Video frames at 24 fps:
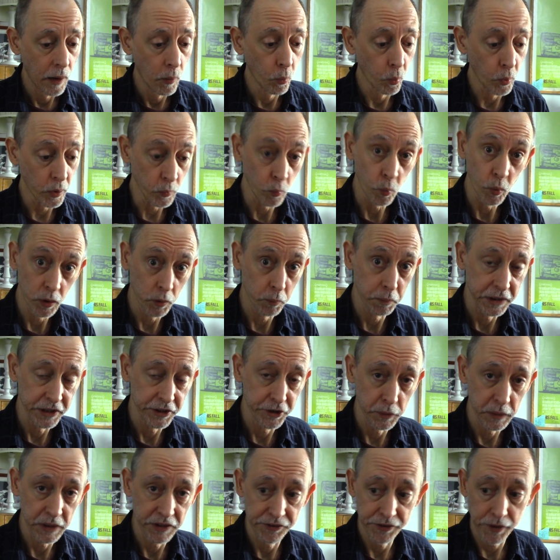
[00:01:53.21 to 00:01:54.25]
We will be
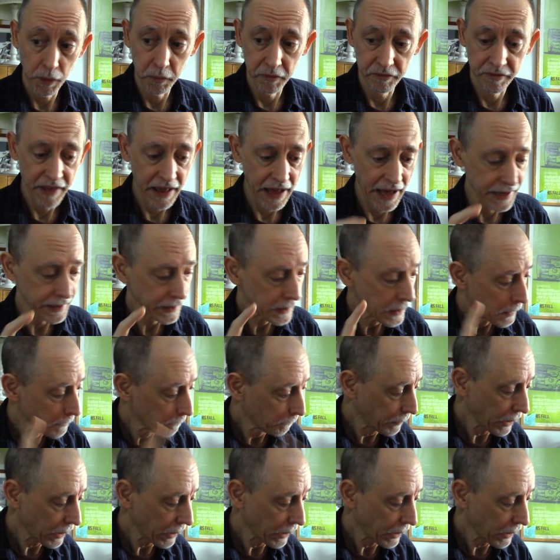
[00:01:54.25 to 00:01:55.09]
doing some of that,